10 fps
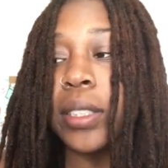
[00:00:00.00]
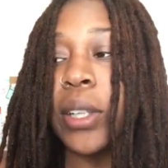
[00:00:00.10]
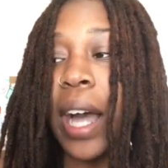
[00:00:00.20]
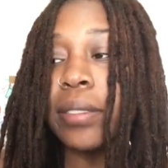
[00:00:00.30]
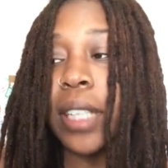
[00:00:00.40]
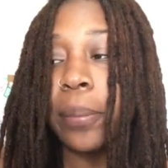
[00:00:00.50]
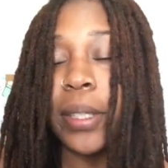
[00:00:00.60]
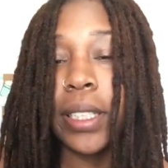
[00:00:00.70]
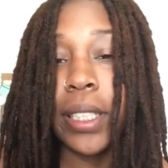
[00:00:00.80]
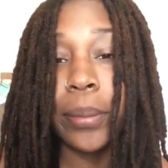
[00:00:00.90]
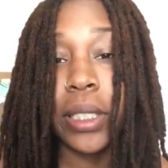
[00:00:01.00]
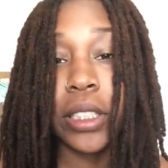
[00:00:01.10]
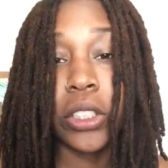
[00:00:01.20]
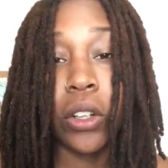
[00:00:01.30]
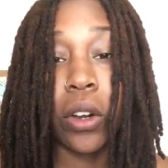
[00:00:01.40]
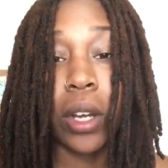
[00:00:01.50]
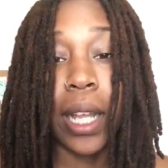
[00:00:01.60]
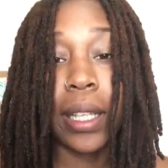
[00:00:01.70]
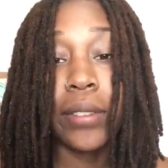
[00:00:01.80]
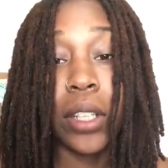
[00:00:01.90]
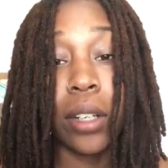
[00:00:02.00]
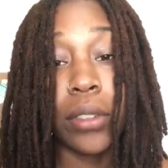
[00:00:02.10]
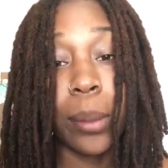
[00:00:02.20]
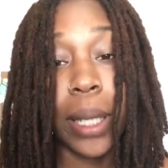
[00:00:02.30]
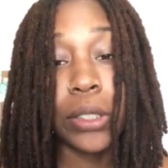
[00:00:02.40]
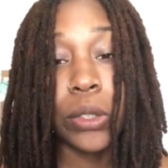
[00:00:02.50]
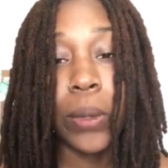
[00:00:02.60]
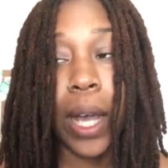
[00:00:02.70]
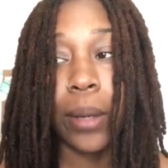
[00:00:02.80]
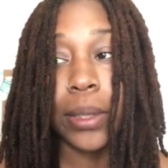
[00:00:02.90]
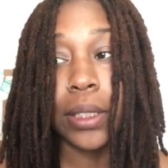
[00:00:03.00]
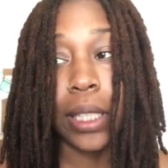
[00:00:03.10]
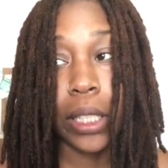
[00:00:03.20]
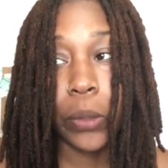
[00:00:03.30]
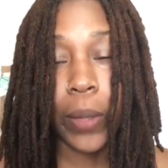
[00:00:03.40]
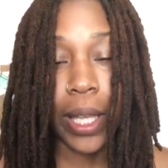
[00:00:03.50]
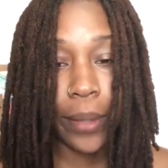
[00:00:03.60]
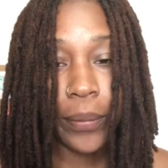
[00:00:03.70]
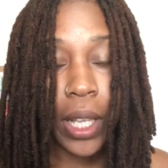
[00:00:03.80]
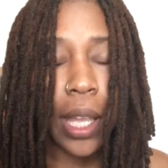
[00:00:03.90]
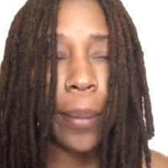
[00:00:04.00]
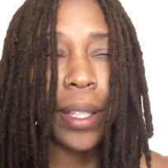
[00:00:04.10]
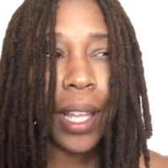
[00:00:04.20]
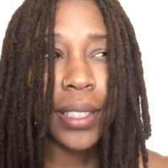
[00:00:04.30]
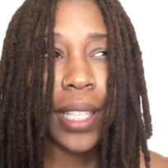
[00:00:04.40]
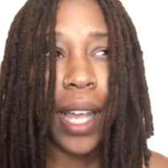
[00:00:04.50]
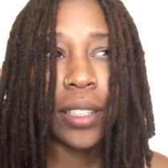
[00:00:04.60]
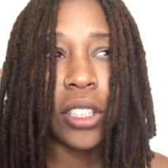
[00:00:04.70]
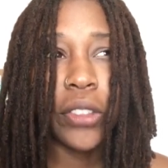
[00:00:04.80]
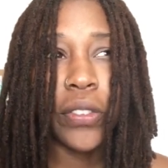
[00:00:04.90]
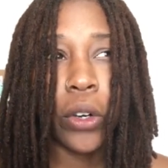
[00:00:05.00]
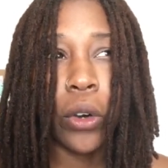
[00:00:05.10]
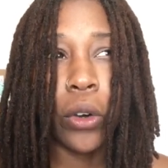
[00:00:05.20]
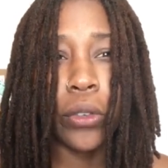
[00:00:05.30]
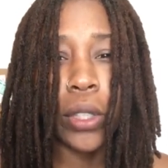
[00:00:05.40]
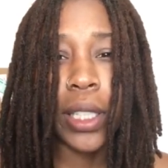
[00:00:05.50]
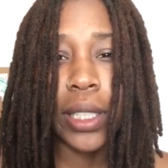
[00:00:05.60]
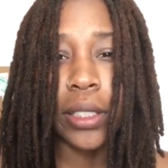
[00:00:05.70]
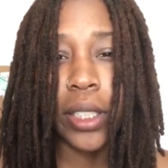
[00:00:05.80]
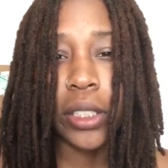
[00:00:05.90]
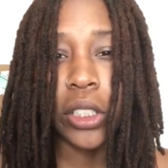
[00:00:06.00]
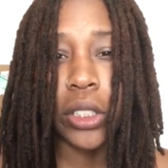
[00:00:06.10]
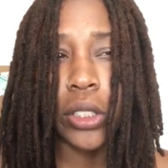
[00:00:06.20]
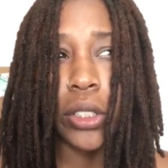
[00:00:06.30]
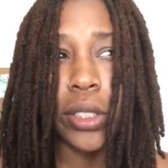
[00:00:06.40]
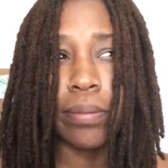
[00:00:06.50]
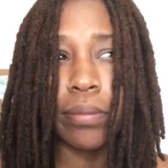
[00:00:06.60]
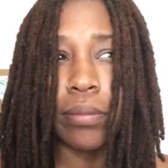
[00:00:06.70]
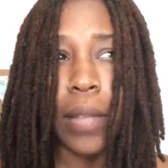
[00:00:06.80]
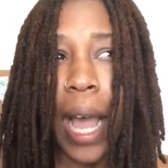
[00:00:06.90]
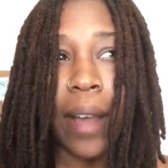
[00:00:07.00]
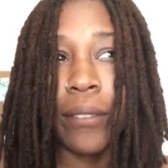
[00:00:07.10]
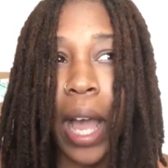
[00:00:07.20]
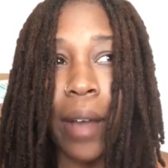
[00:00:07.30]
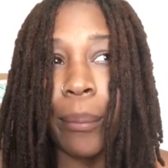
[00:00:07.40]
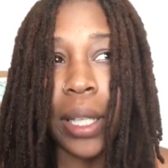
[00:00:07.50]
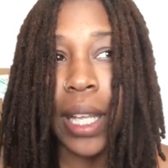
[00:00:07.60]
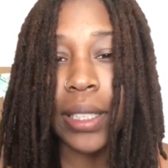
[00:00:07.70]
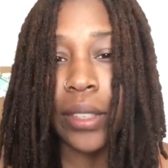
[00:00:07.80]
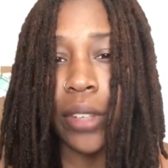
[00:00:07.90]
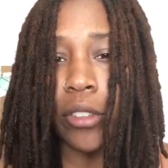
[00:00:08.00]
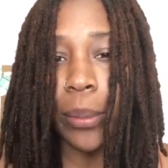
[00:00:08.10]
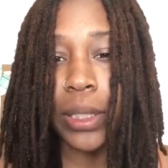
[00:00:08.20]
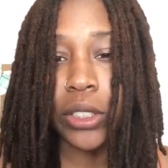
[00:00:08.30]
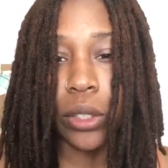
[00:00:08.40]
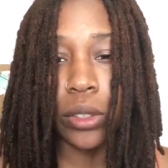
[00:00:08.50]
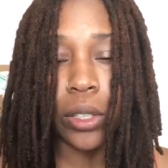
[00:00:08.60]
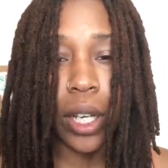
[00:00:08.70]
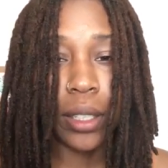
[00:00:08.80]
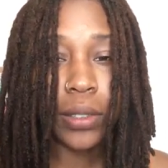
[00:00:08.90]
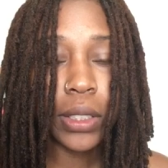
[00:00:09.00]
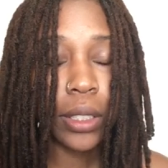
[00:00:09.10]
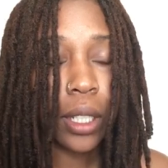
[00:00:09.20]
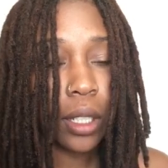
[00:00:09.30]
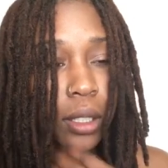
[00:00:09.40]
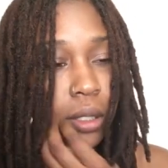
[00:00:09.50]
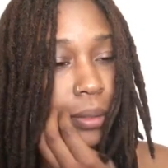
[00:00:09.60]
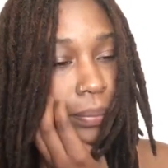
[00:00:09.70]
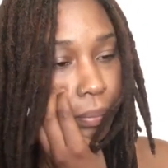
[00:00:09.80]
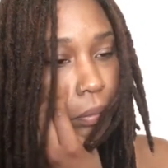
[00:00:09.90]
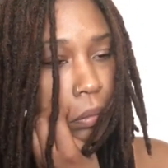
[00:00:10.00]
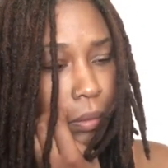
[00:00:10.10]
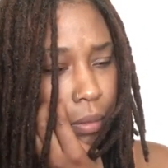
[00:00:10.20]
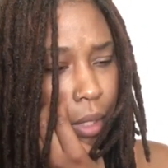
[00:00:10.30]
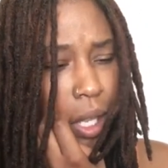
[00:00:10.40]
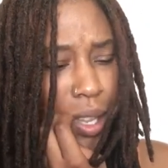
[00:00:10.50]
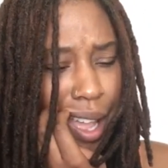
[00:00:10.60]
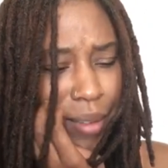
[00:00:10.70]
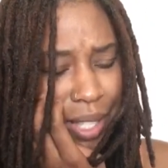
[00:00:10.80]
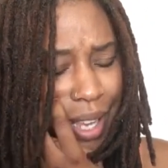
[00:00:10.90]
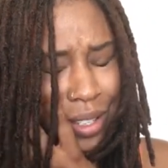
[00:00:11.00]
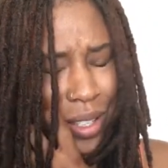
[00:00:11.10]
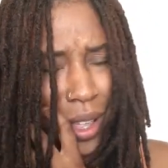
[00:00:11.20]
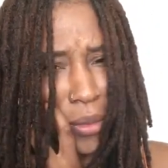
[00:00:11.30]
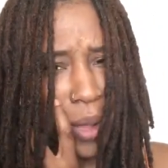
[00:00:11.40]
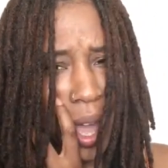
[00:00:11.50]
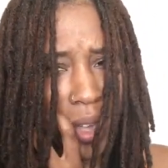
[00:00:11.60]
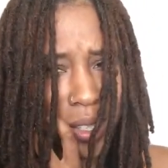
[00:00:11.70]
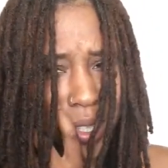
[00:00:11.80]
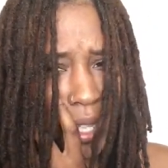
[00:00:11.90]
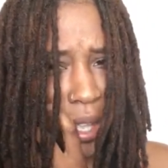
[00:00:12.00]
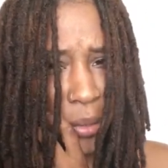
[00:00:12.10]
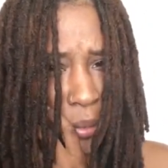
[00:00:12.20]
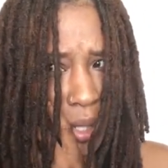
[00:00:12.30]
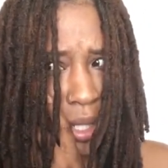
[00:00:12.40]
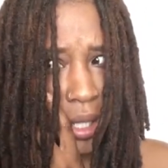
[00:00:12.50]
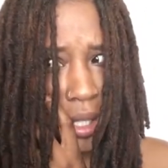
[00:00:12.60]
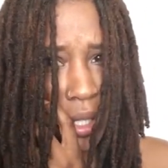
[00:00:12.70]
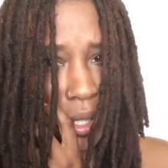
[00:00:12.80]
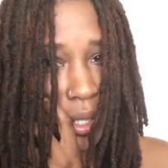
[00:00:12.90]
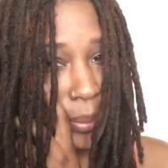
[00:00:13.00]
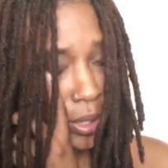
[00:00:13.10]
So after I put the deep conditioner on, I left it on for about 2 hours anyway. And my locks actually felt overly conditioned. My locks have never been so soft. I was actually like, wow, this is like really